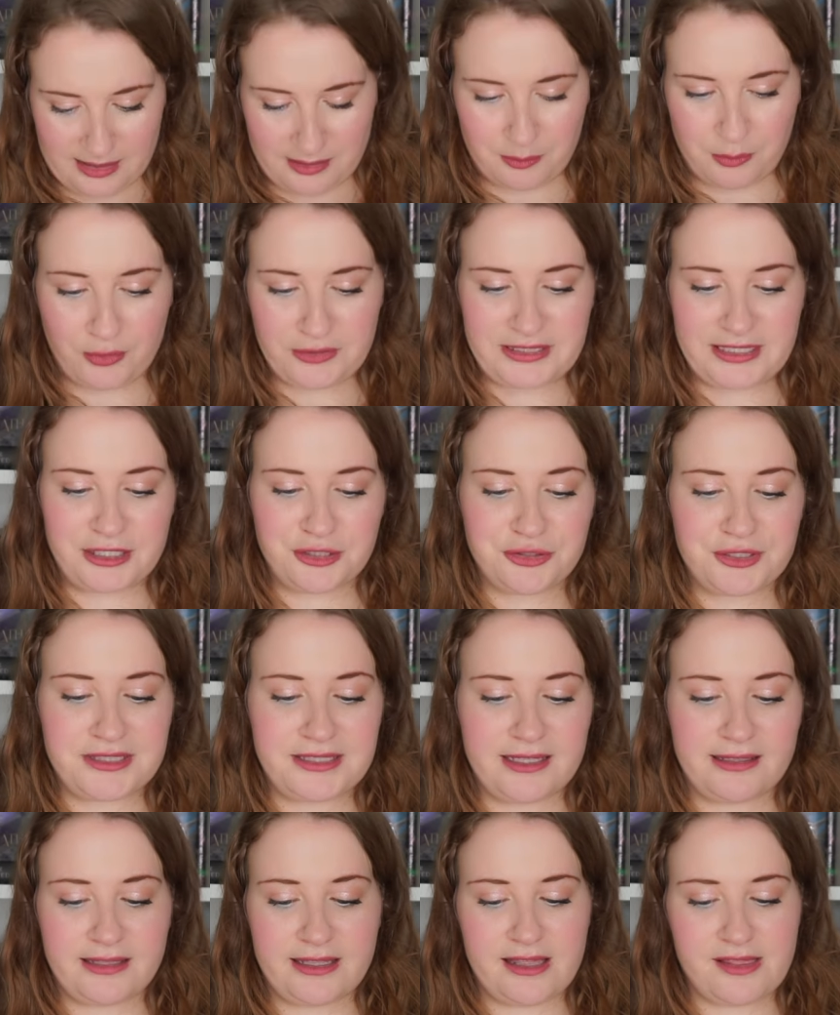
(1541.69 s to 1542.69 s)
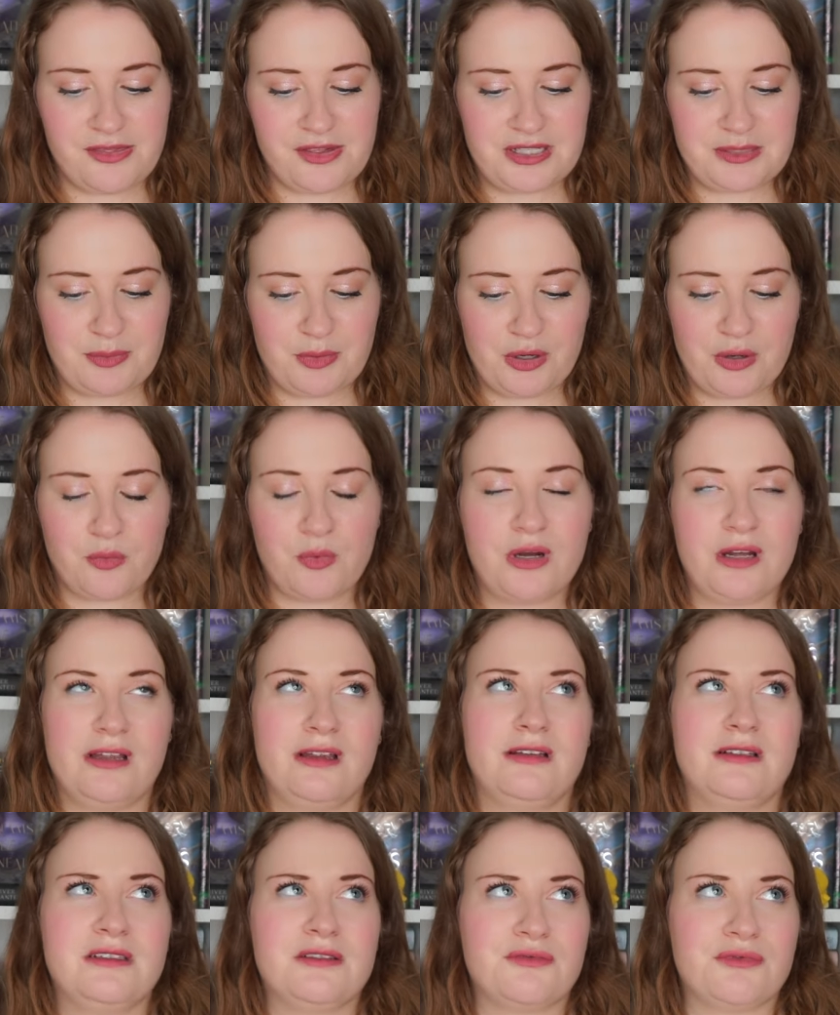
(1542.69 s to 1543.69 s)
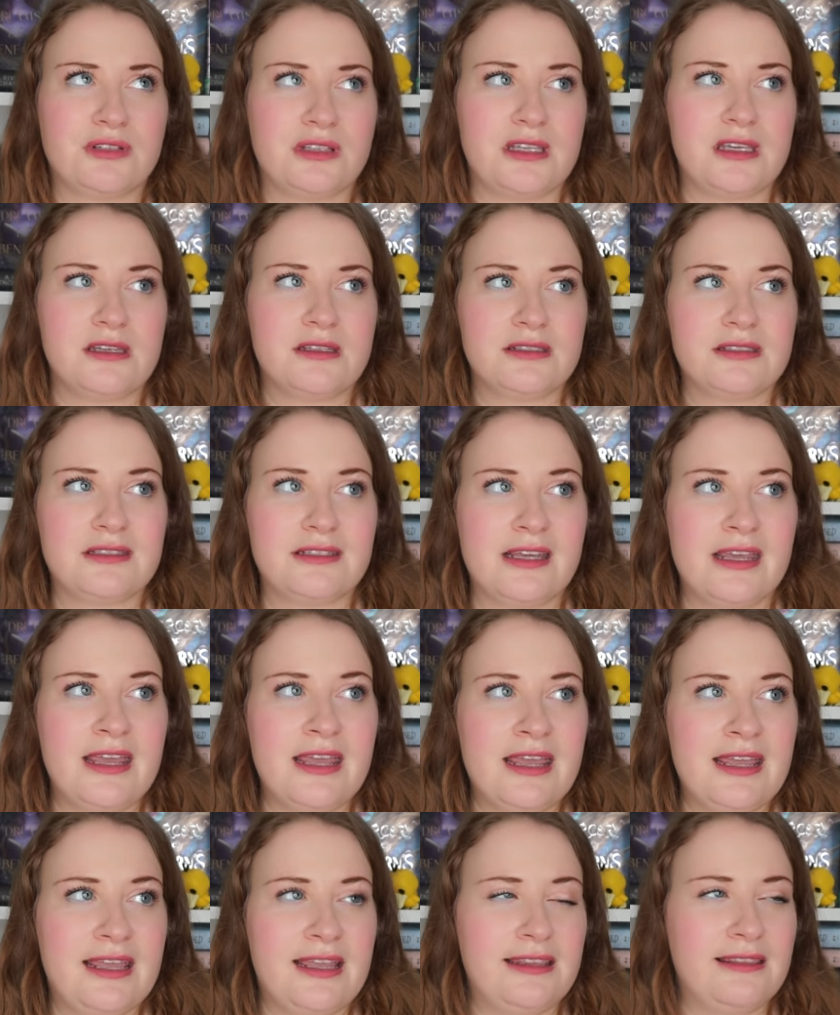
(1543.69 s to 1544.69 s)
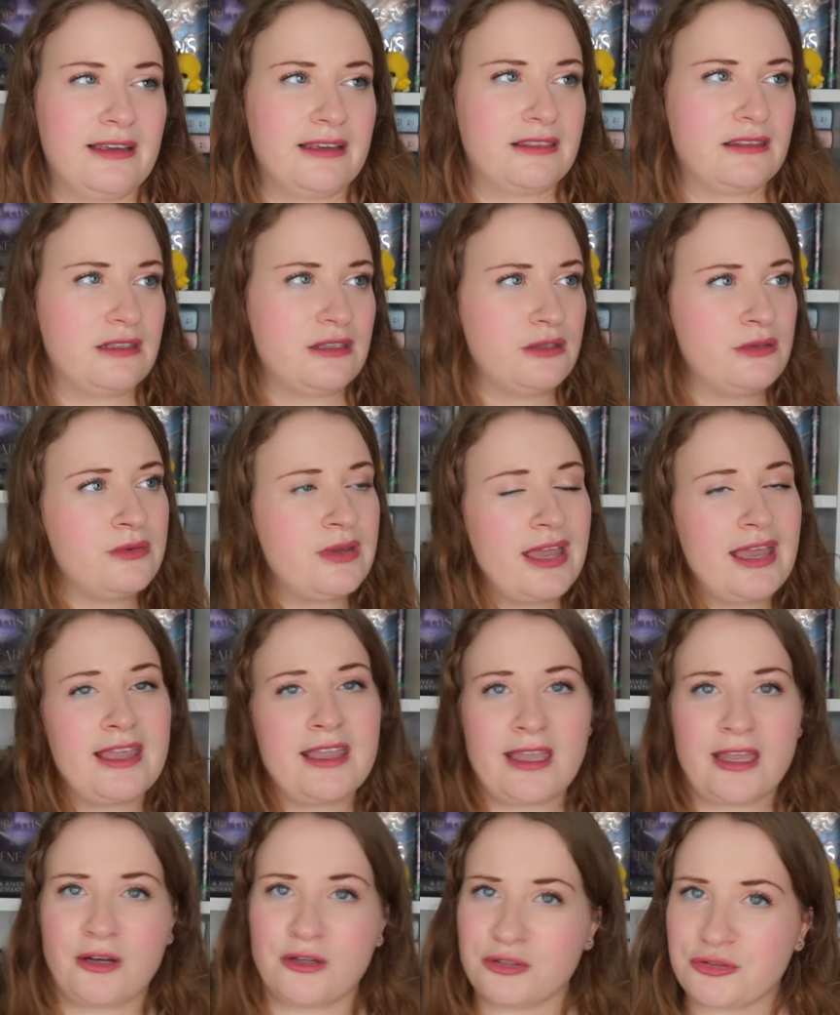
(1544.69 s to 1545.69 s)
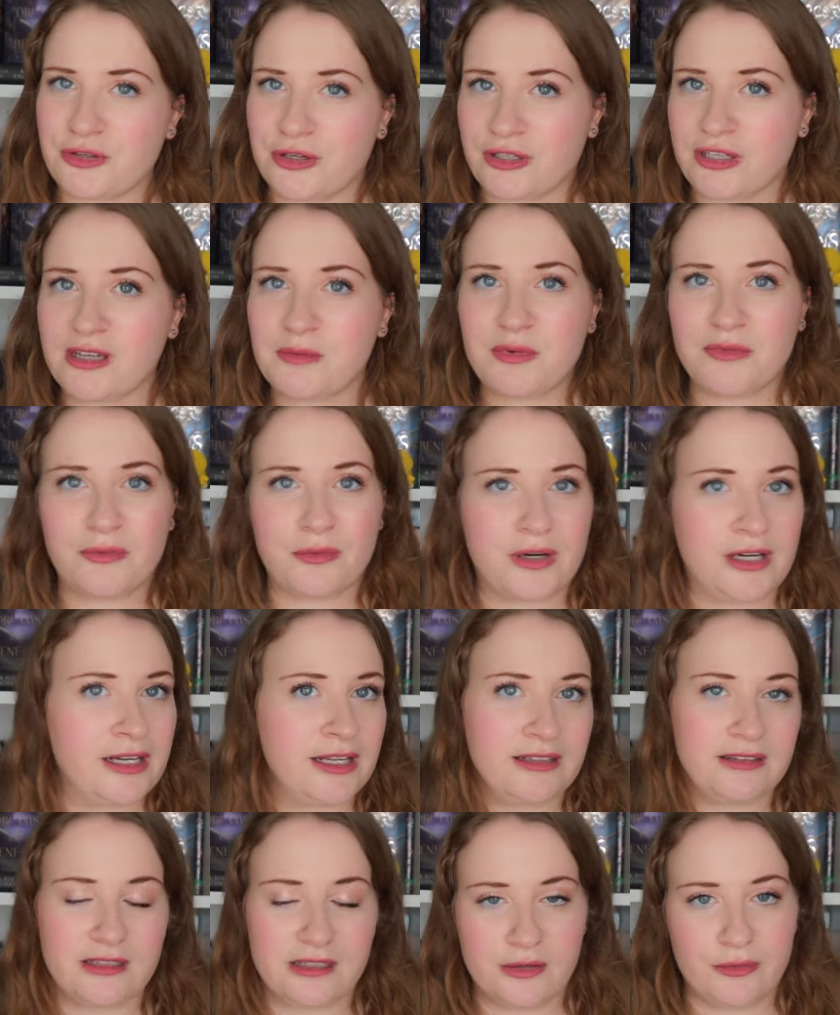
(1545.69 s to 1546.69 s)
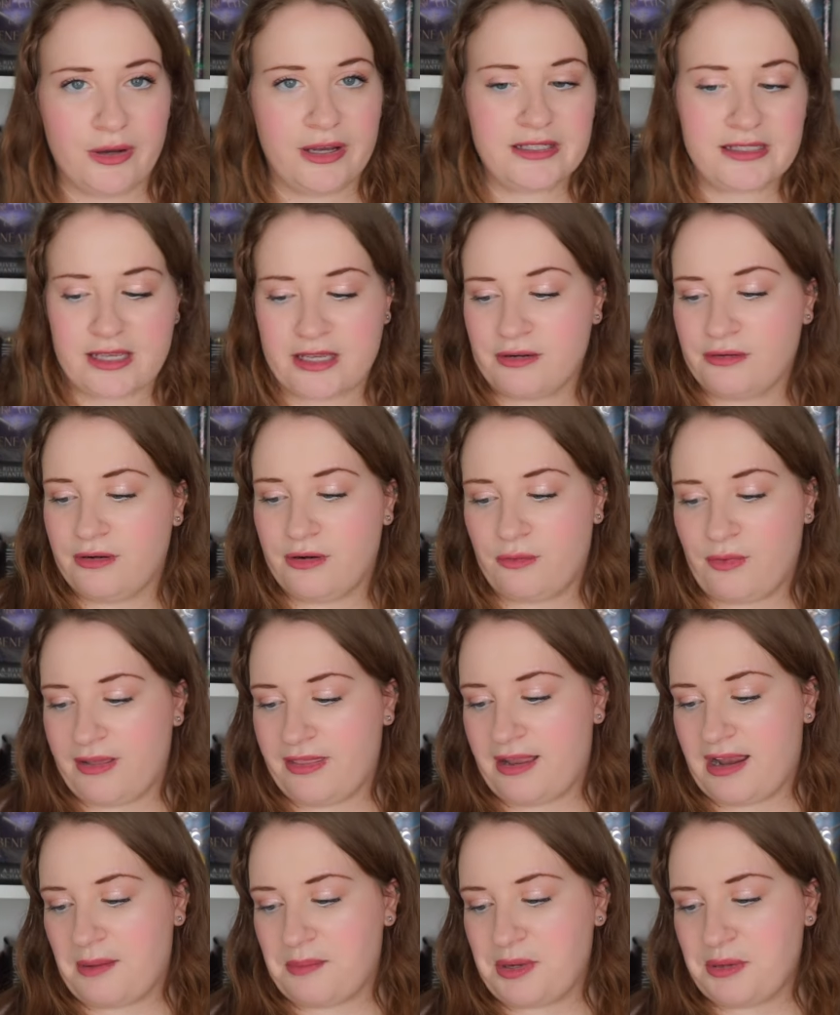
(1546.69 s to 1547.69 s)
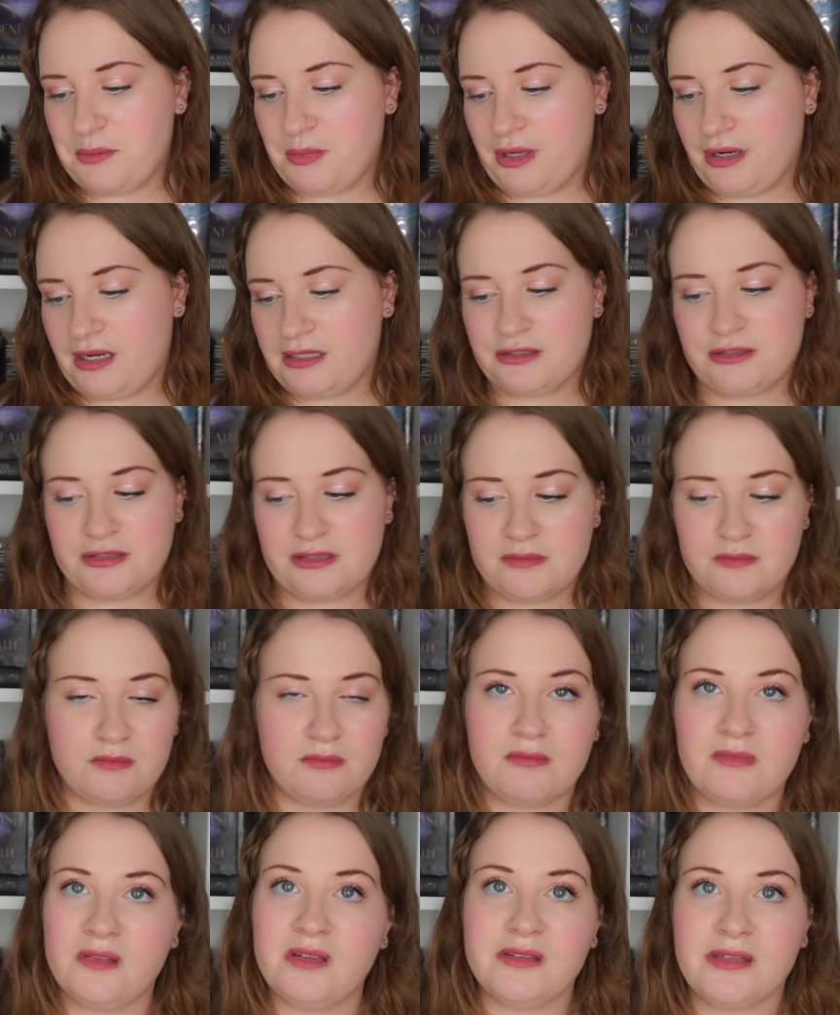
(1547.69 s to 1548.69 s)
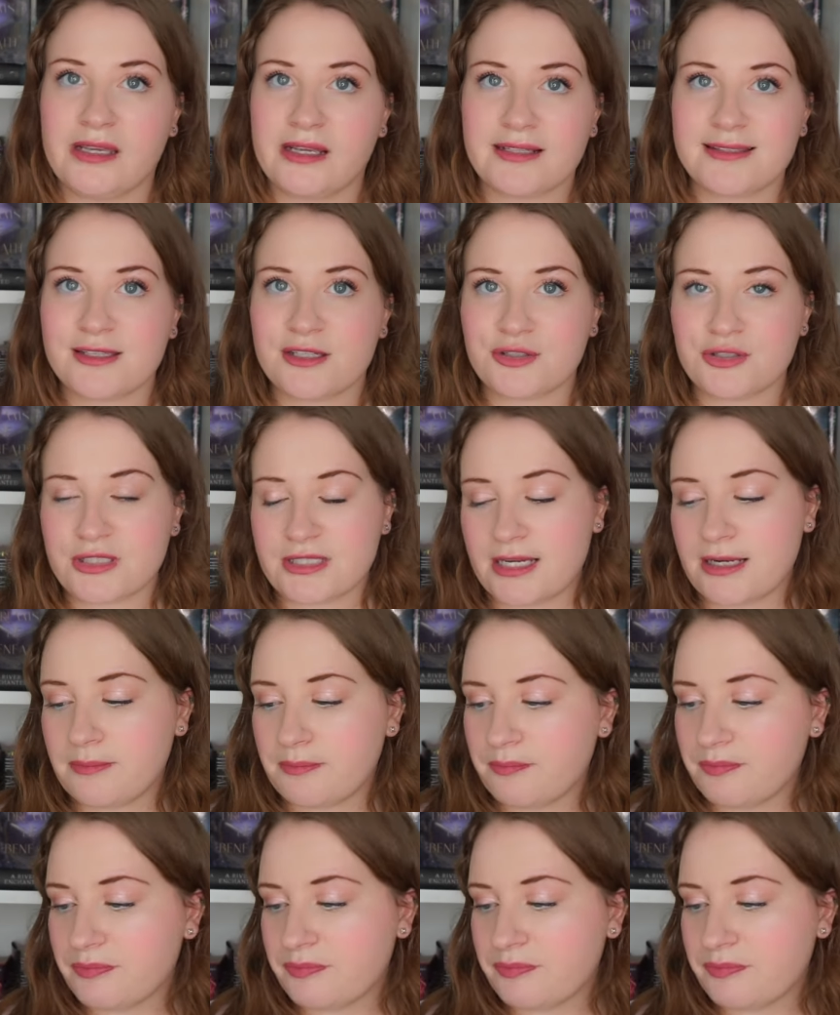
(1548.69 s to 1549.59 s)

And most interestingly, this book was released in like the UK and Australia before it hit the US. I don't know why that happened, but I just think it's interesting.